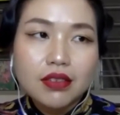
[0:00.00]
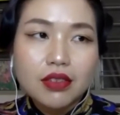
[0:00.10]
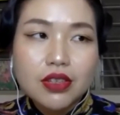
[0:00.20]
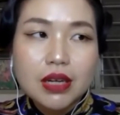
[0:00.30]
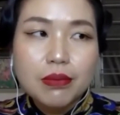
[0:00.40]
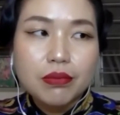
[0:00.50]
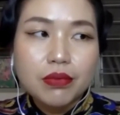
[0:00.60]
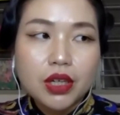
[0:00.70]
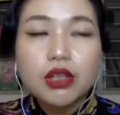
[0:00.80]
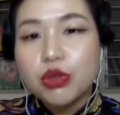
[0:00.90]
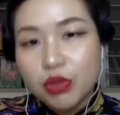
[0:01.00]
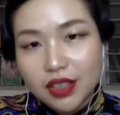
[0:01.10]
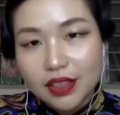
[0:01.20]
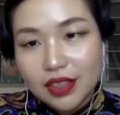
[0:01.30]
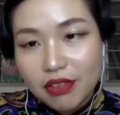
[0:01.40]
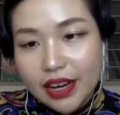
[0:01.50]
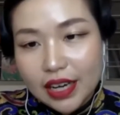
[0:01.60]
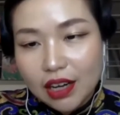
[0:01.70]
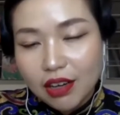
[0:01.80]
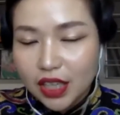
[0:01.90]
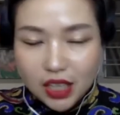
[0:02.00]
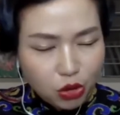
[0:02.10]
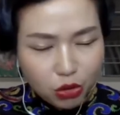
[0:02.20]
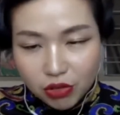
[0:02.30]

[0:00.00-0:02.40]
because I'm close to 30 right now. Okay, don't